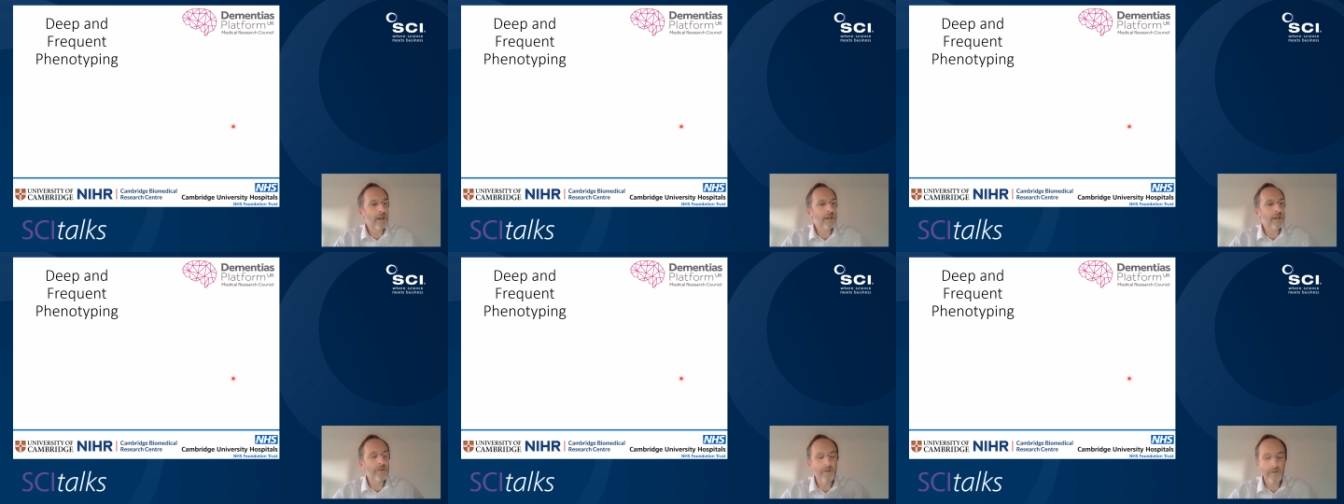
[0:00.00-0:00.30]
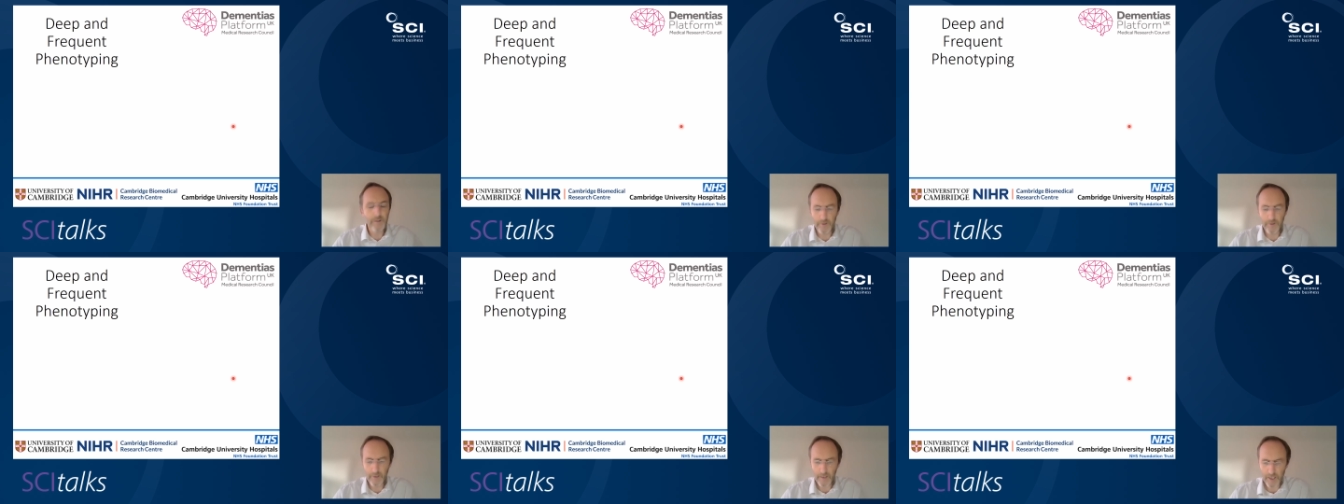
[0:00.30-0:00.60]
and
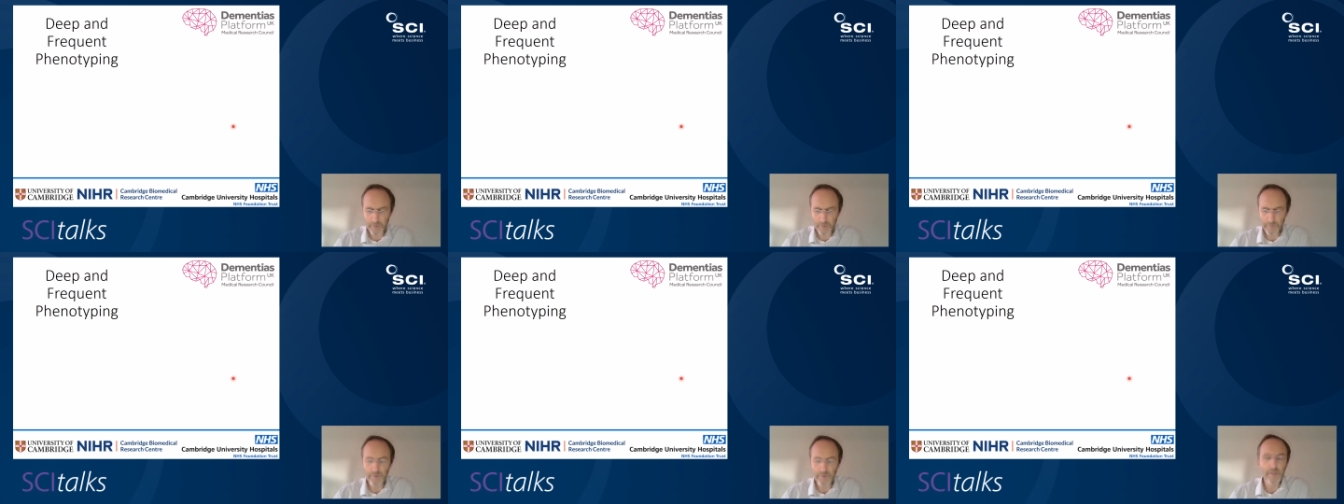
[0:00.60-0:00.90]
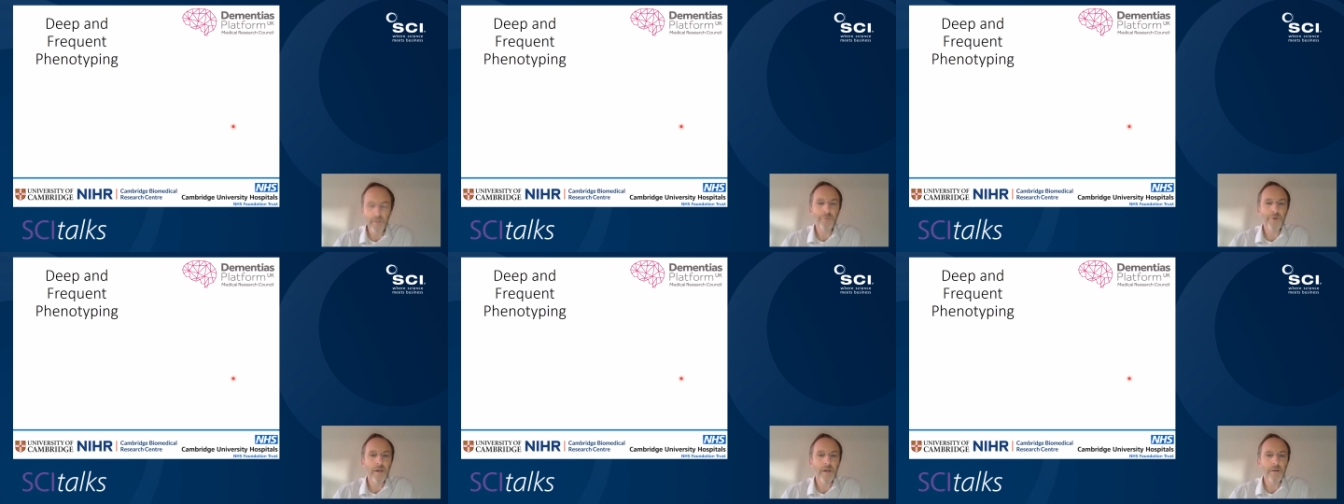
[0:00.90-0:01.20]
the UK should be
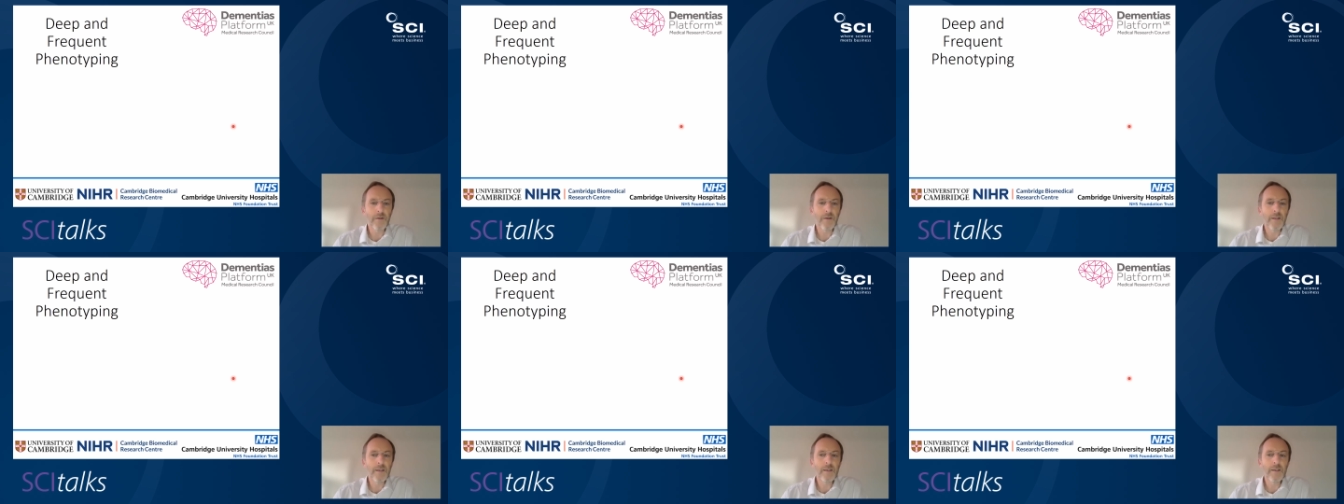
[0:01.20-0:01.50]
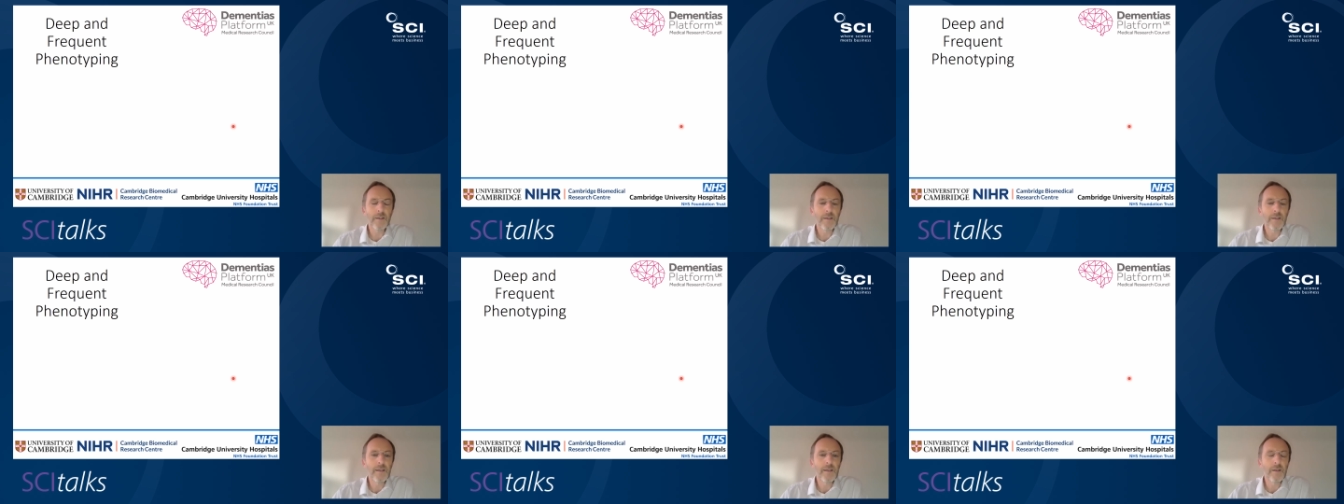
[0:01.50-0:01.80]
really proud of
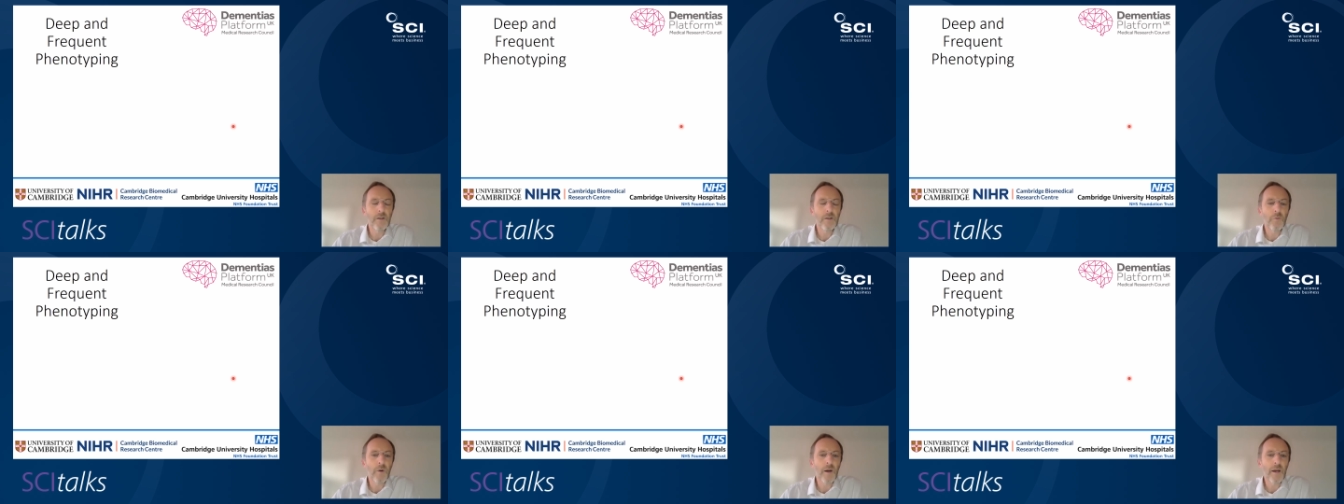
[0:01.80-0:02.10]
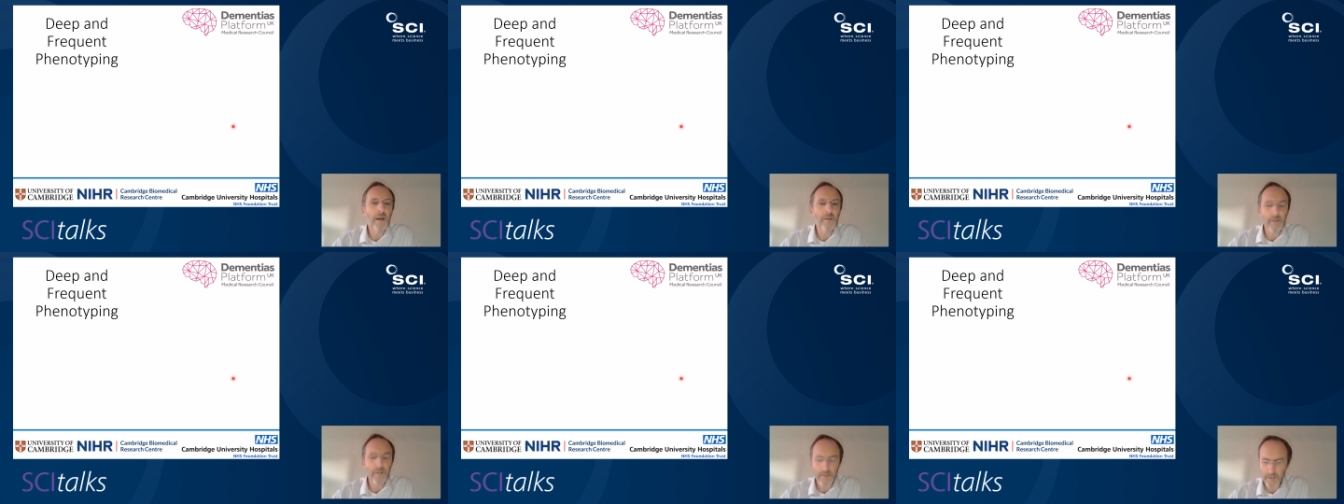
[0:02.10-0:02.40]
leading the
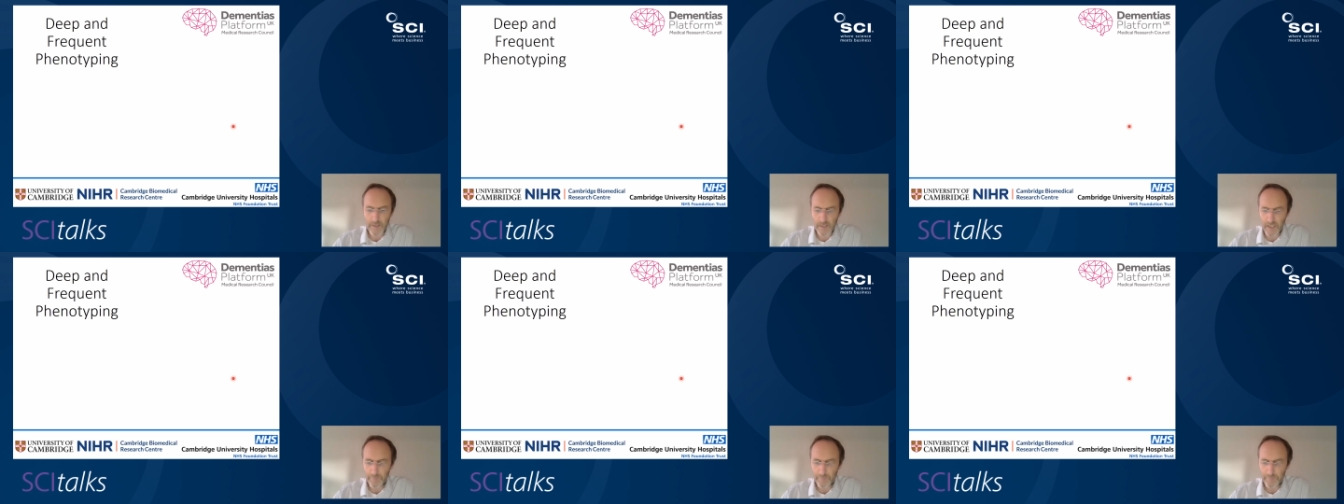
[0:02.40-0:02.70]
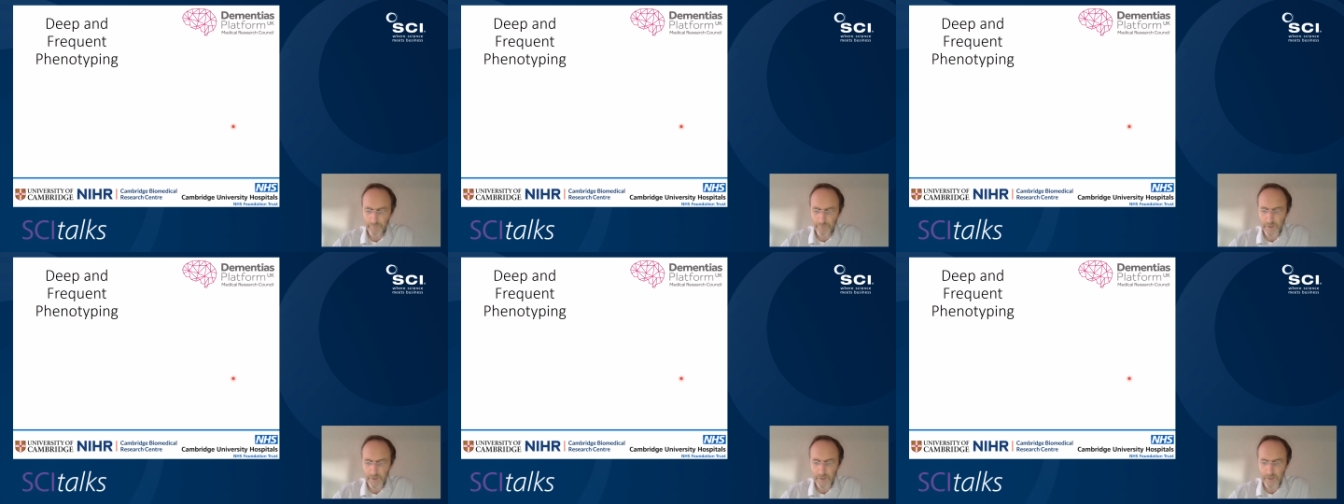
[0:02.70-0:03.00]
way in this type
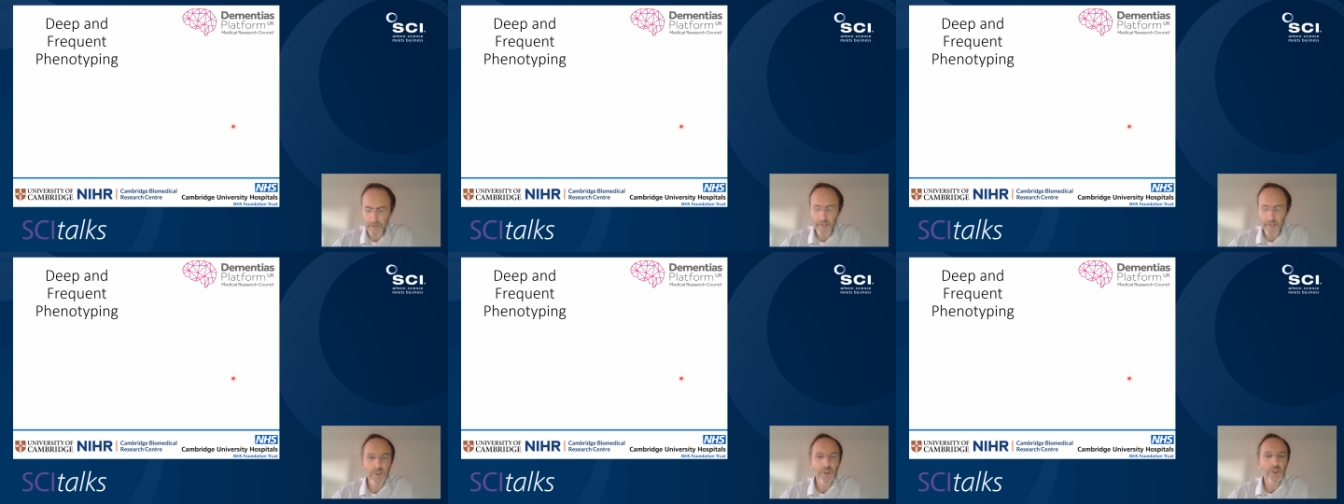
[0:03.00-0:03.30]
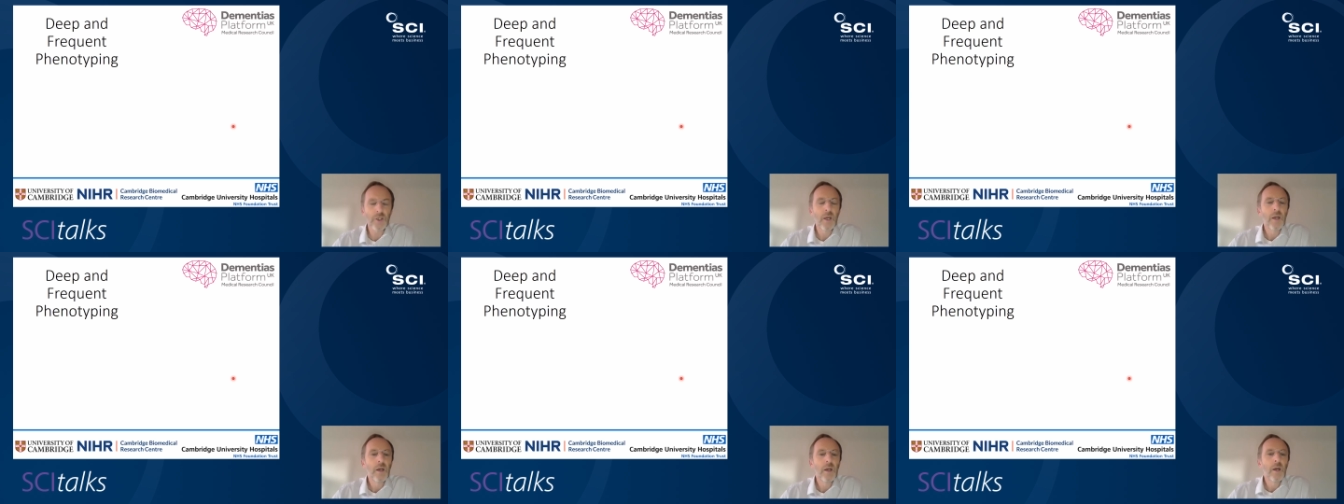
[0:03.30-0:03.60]
of research,